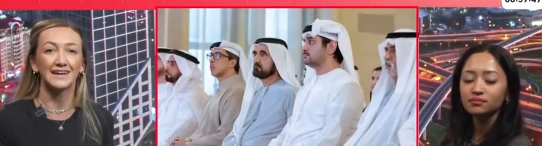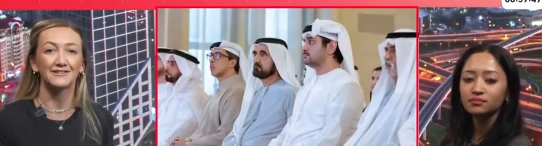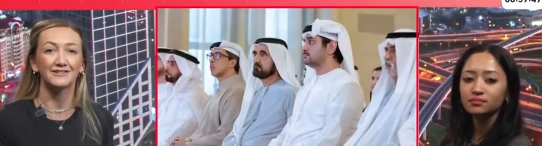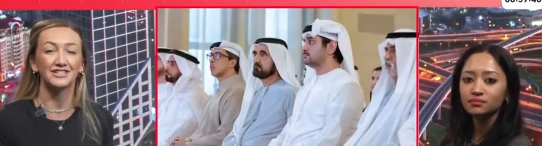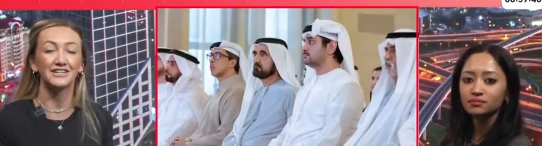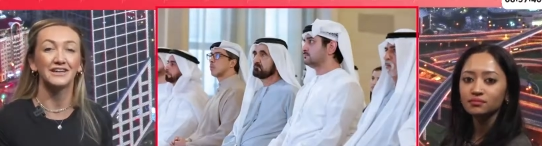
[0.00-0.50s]

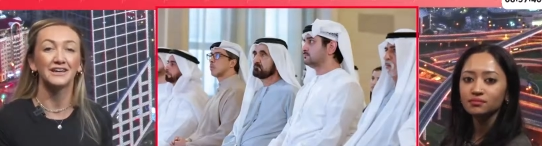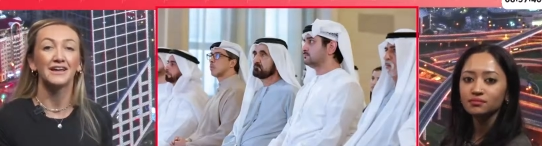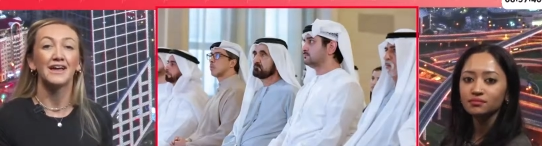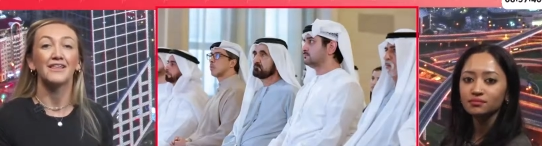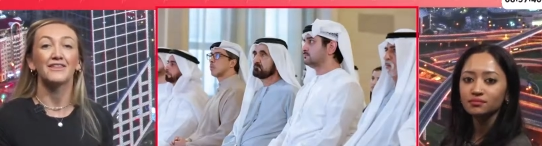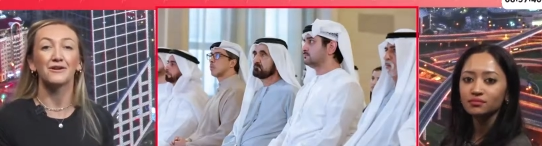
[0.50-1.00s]
Speaker 1: energy.
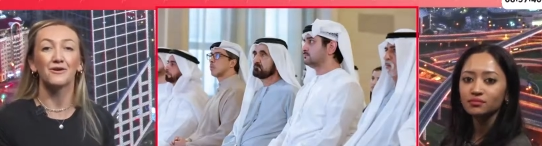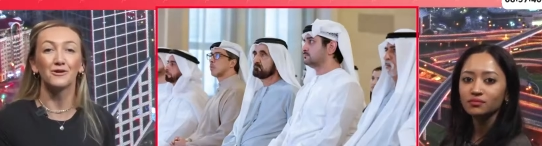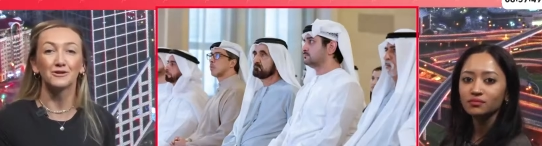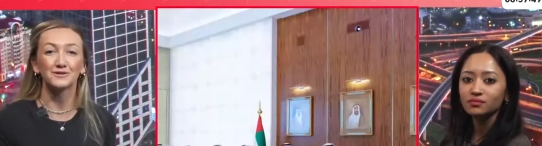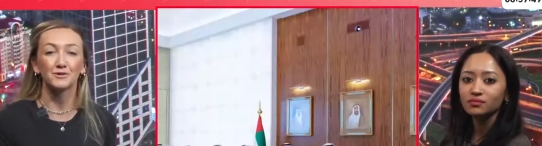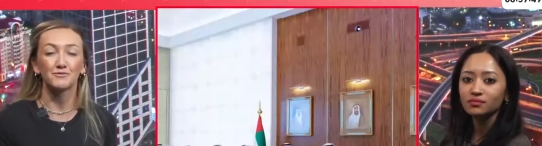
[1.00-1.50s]
They also
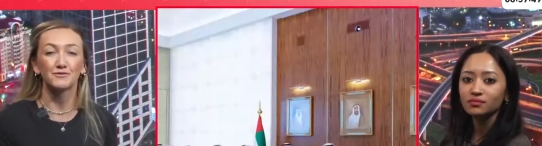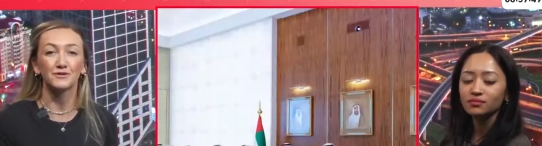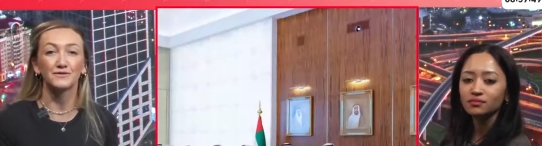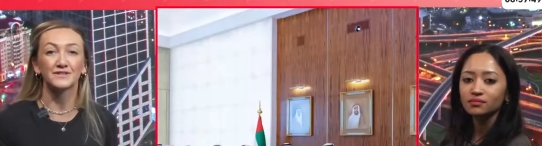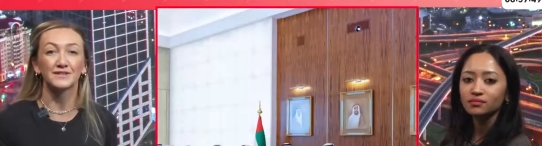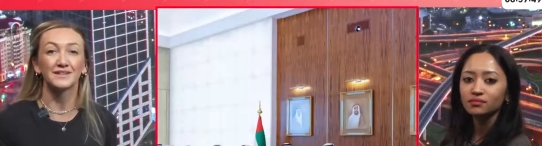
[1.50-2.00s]
approved
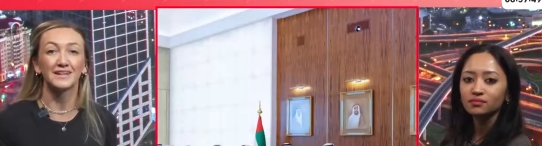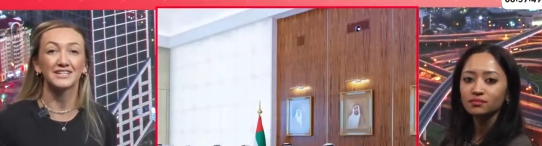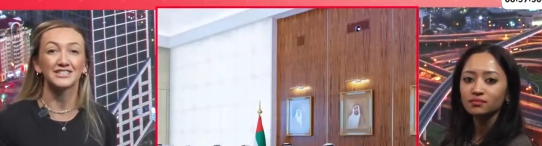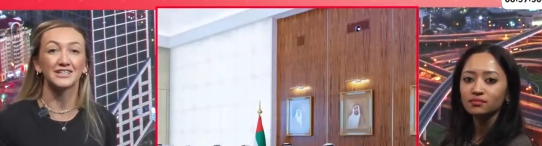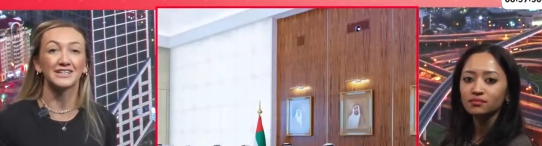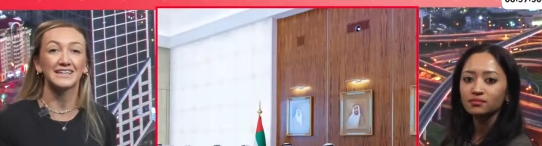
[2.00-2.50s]
the National
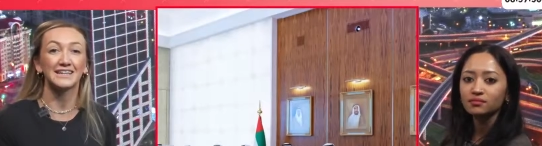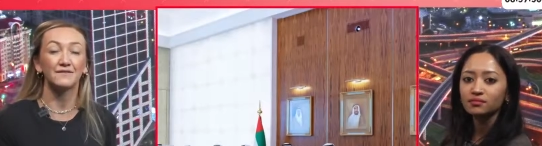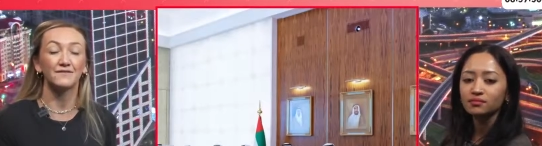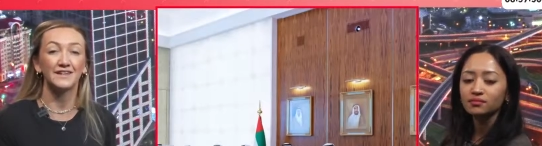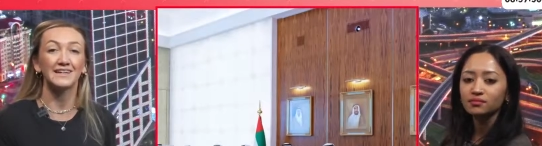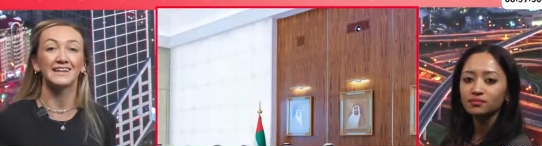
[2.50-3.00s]
EV
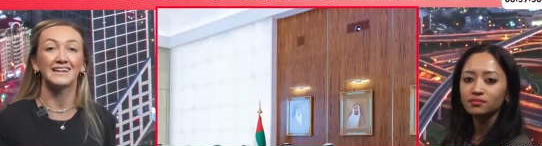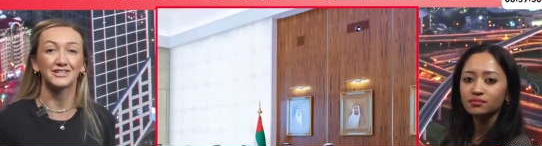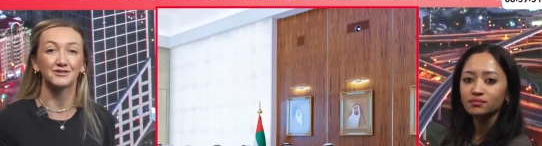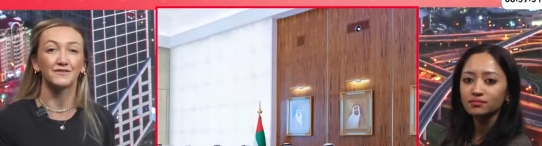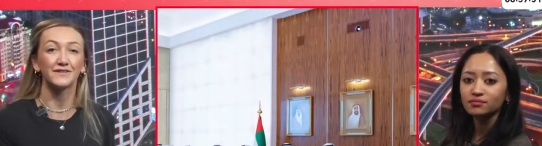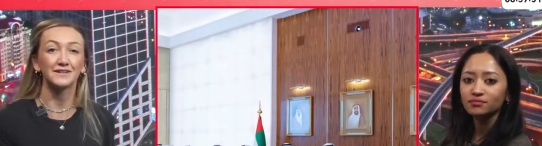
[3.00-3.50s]
Electric
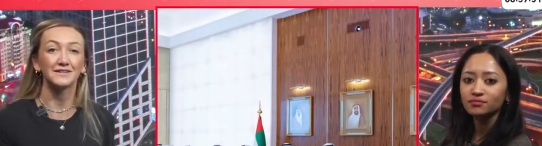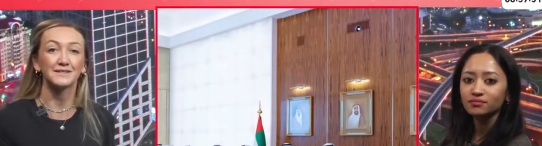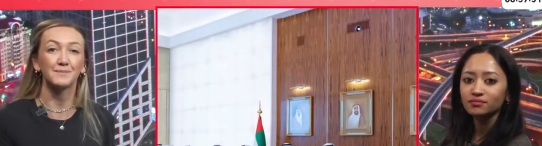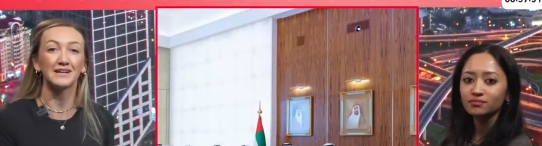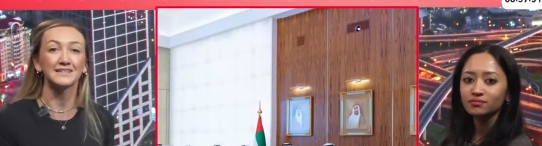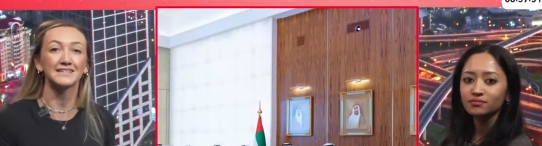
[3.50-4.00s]
Vehicles
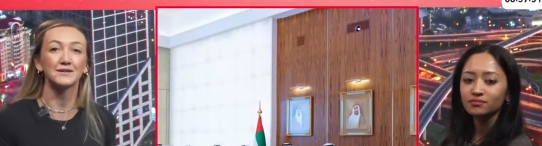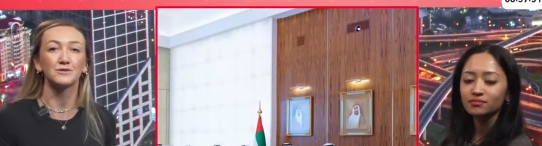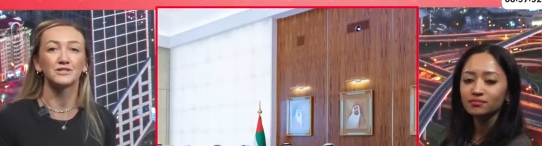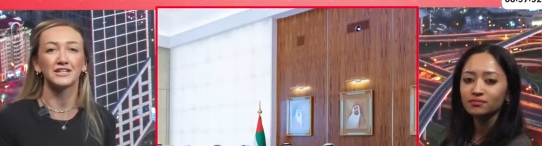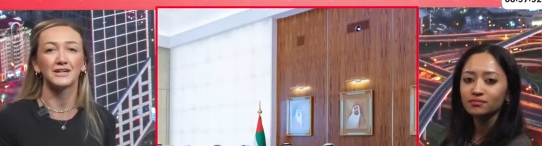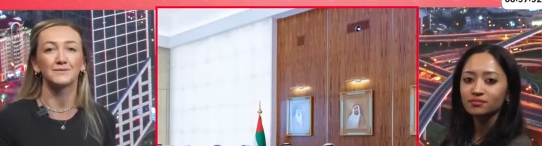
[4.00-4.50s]
Policy, which
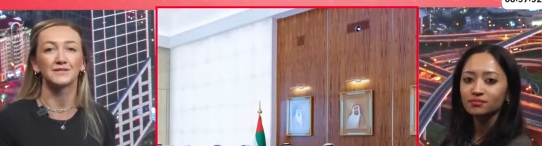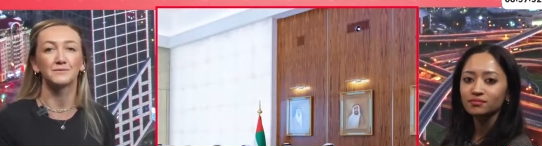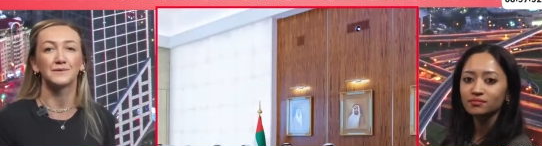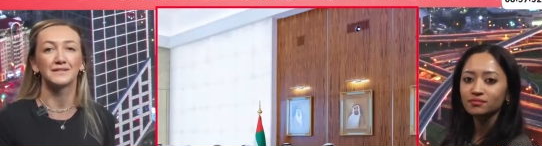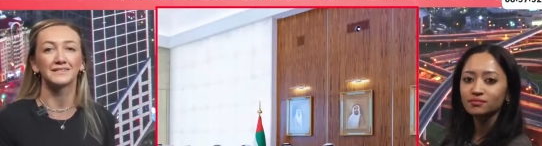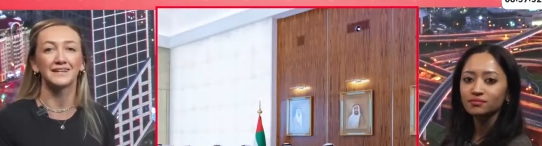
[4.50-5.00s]
aims to build
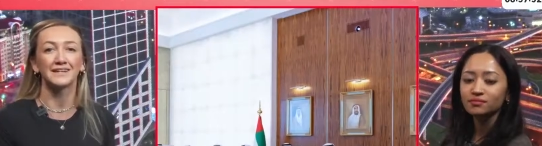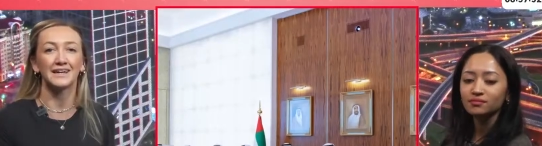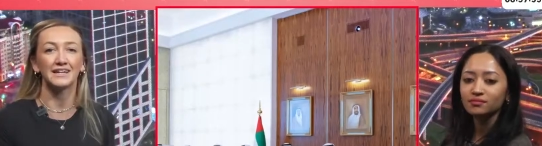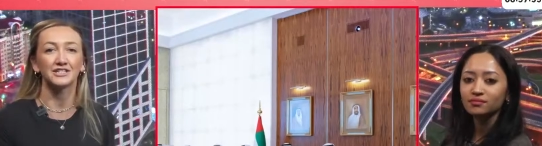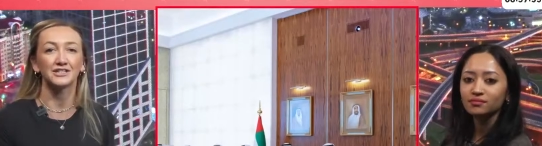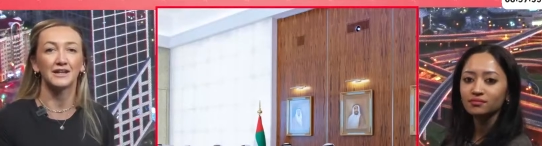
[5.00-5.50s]
a
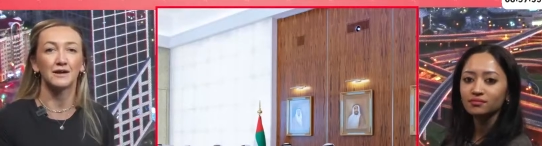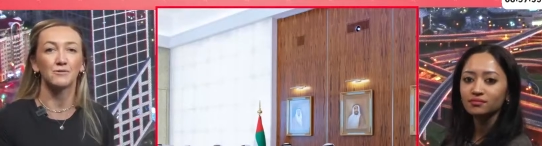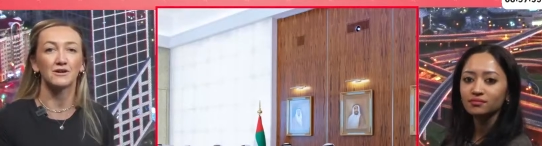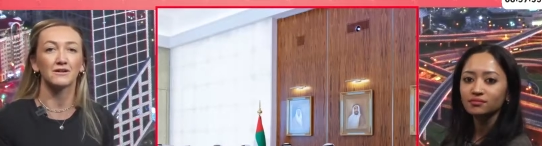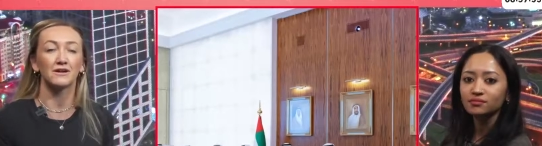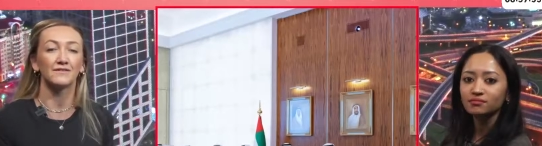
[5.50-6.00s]
national network
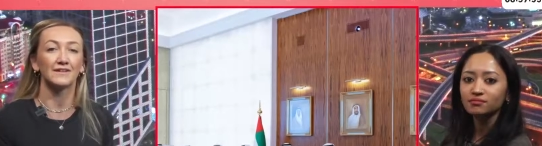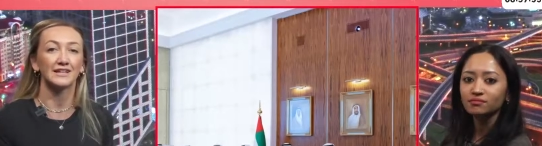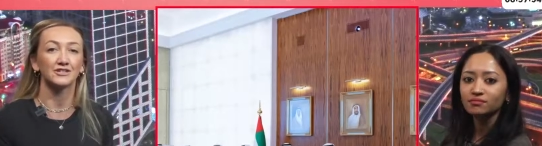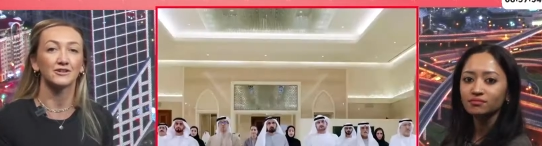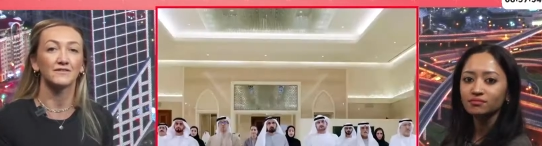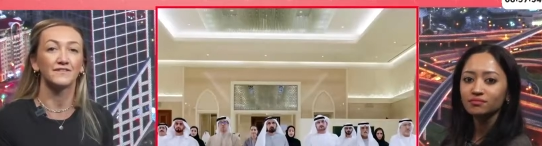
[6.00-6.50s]
of electric
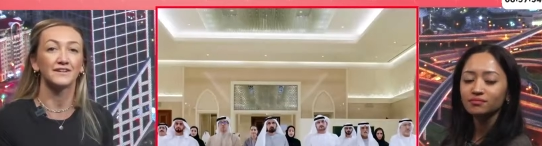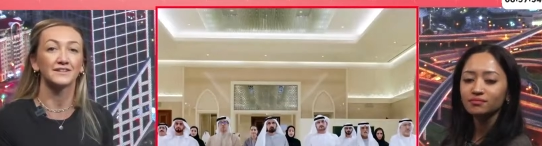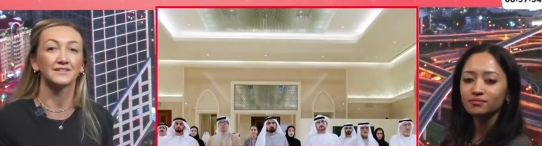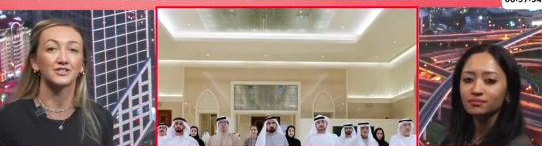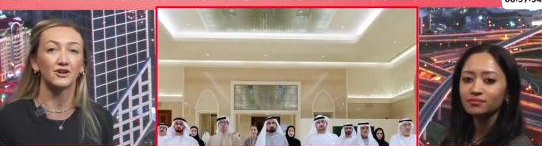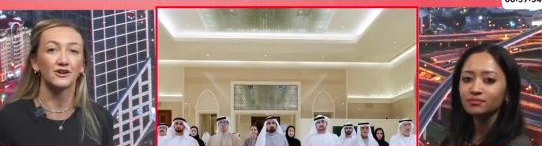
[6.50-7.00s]
vehicle
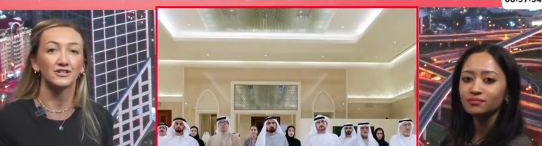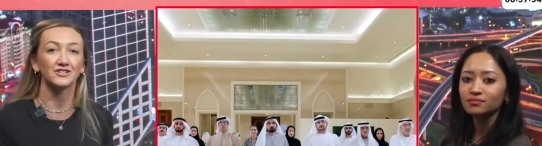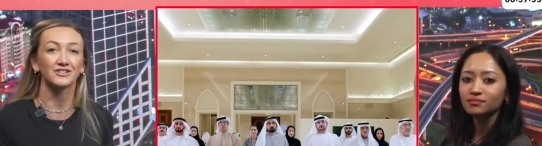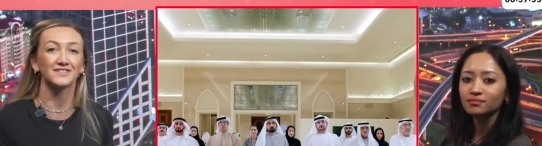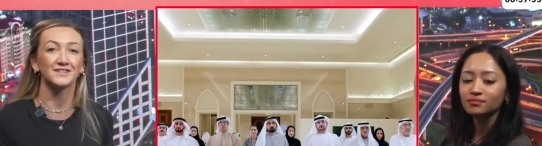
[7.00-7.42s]
chargers,